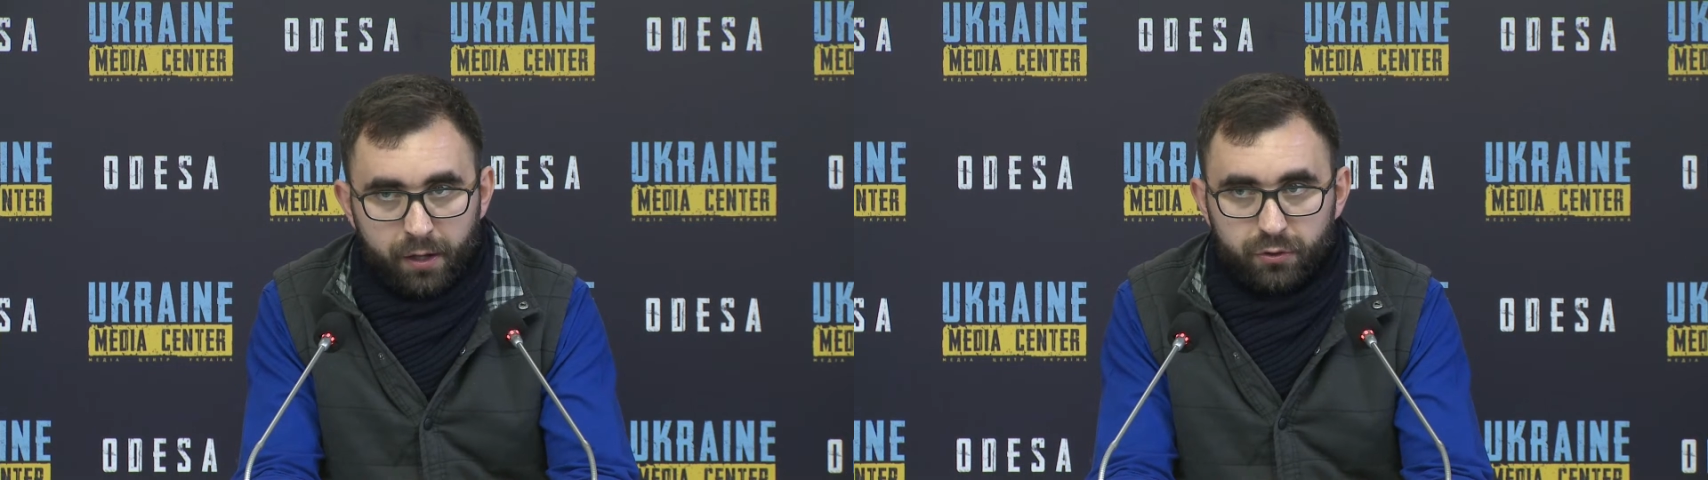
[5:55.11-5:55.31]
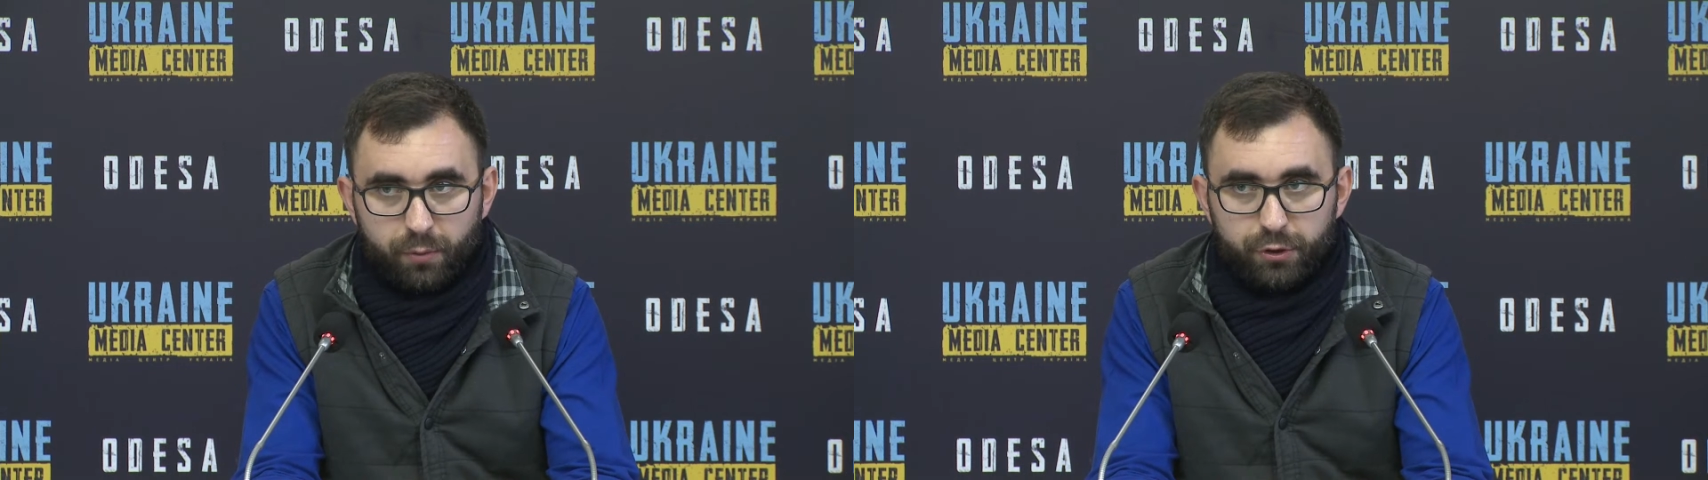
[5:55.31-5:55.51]

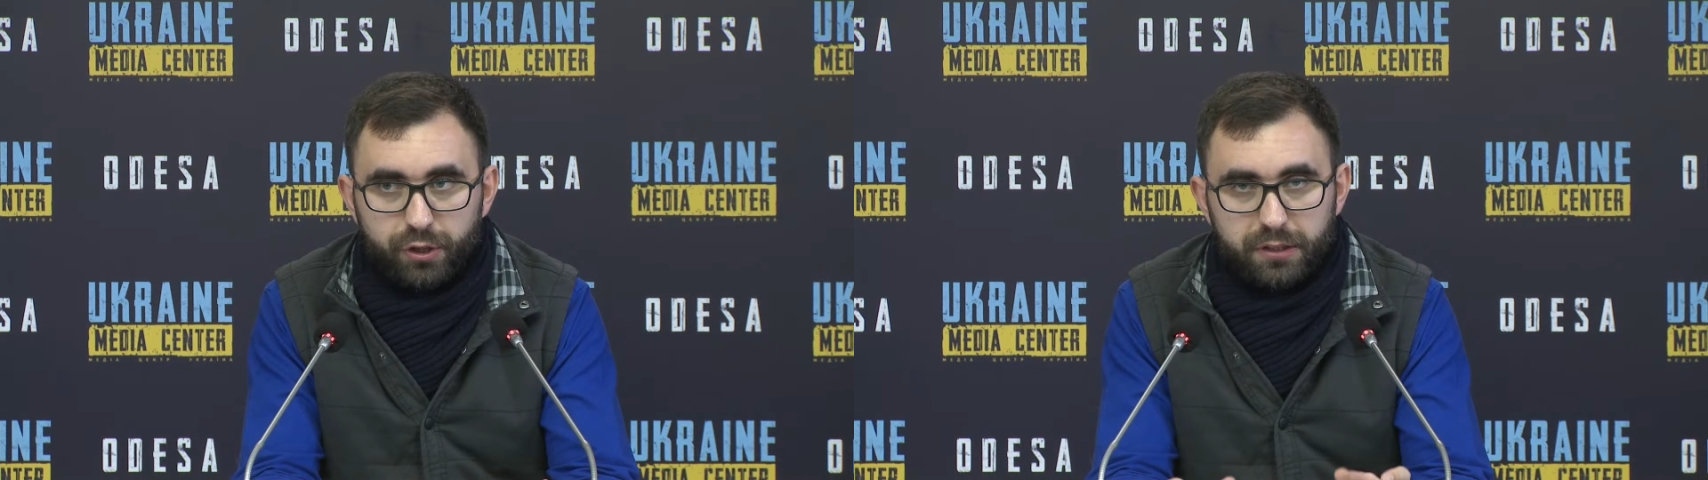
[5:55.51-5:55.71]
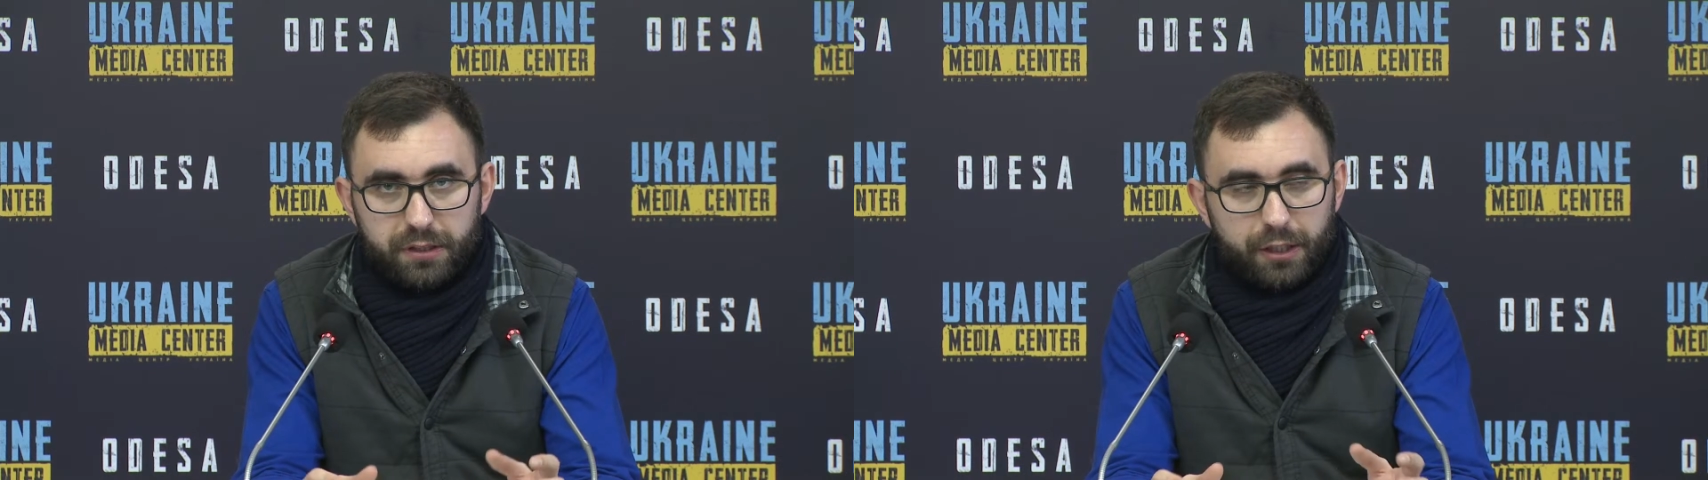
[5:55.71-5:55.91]

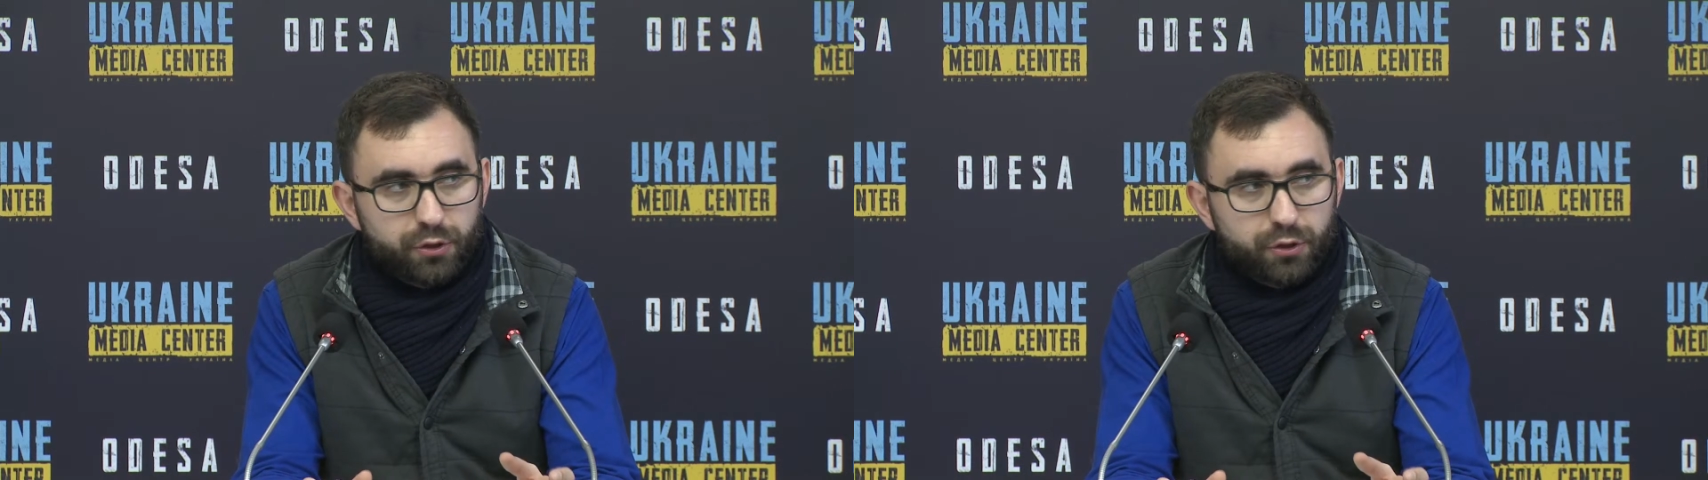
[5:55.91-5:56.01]
graduation,